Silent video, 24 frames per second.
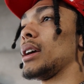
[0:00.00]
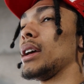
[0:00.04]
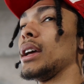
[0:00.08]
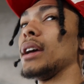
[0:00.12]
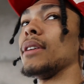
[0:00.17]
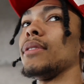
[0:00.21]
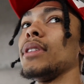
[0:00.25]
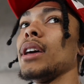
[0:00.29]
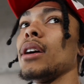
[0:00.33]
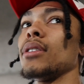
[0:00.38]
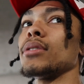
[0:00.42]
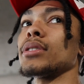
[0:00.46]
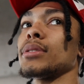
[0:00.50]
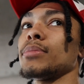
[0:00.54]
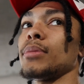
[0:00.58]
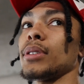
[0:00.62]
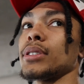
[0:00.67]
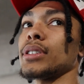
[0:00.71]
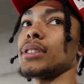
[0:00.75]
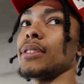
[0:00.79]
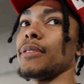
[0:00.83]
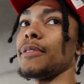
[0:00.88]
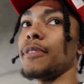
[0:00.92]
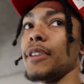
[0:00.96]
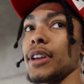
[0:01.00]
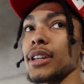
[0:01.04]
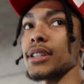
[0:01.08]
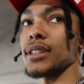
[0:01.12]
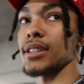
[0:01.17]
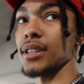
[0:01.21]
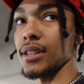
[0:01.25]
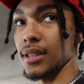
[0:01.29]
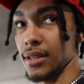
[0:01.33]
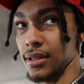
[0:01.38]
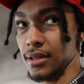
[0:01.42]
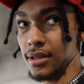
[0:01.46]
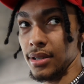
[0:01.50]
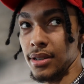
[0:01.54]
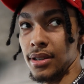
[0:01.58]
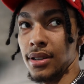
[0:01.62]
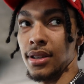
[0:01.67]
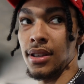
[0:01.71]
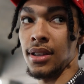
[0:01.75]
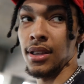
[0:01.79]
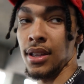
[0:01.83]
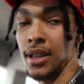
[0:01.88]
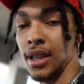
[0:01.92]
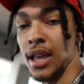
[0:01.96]
if they were supposed to fix it
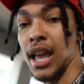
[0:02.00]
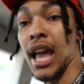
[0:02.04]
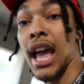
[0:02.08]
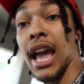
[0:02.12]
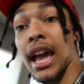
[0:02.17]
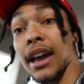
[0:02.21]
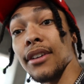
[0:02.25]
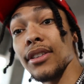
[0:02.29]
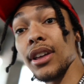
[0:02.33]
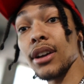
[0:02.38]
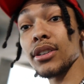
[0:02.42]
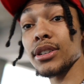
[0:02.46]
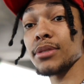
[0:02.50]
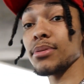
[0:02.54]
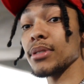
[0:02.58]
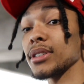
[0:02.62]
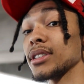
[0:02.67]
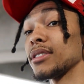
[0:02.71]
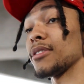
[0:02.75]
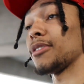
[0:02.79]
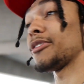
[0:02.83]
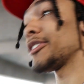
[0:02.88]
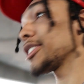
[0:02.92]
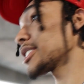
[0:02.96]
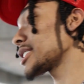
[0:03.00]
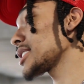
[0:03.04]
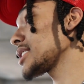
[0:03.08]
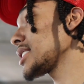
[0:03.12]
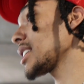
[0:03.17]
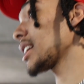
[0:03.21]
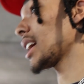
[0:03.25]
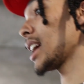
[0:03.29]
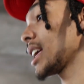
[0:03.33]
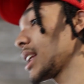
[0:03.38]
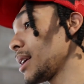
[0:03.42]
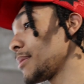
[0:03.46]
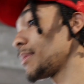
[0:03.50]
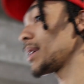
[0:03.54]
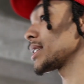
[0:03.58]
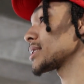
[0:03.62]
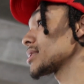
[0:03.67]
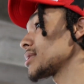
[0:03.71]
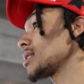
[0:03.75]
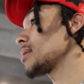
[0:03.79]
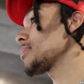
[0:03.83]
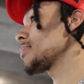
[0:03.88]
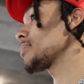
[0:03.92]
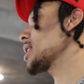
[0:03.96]
and it
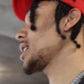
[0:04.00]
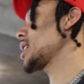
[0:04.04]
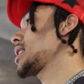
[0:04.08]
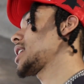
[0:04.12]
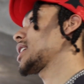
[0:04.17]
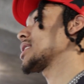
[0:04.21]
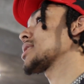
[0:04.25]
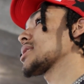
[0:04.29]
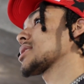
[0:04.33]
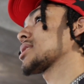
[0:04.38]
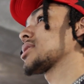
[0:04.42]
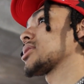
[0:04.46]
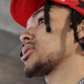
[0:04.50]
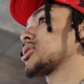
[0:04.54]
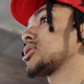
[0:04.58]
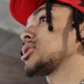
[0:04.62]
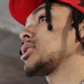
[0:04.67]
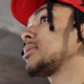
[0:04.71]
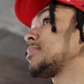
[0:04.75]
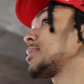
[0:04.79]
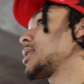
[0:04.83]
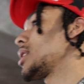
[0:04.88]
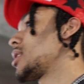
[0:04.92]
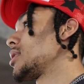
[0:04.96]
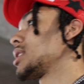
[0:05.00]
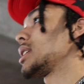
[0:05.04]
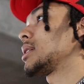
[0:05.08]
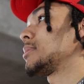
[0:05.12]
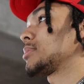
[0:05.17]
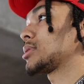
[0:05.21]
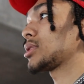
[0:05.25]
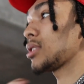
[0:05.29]
messed up again, that should be on them.